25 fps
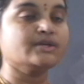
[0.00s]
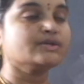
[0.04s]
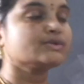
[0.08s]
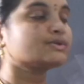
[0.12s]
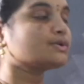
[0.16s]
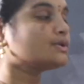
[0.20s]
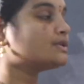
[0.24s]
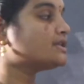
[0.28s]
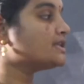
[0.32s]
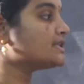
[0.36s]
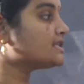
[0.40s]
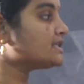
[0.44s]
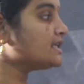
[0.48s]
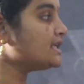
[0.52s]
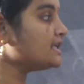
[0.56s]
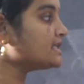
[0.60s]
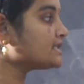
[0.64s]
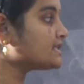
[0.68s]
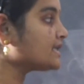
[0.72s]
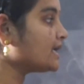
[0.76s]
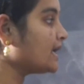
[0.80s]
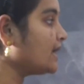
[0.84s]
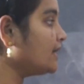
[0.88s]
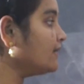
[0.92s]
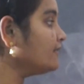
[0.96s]
so this is
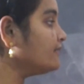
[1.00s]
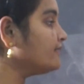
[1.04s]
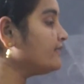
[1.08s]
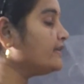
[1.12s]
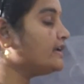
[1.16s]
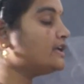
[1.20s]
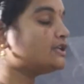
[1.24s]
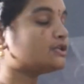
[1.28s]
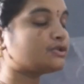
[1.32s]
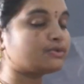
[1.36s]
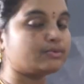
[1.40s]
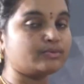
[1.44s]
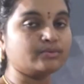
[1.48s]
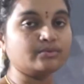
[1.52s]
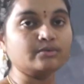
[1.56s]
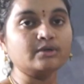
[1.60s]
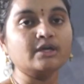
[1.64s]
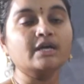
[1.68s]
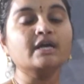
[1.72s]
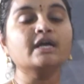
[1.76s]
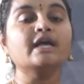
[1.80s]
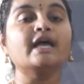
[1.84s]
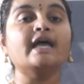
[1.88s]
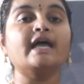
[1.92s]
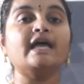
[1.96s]
how we do
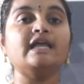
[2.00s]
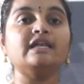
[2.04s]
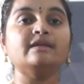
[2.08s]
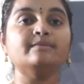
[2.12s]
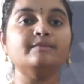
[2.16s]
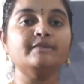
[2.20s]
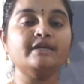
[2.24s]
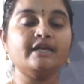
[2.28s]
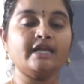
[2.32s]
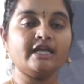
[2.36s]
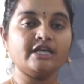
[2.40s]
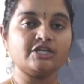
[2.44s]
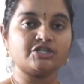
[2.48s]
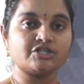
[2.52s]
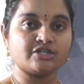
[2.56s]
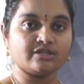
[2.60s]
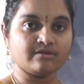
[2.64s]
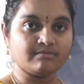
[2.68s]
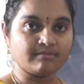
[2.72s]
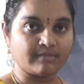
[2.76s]
elimination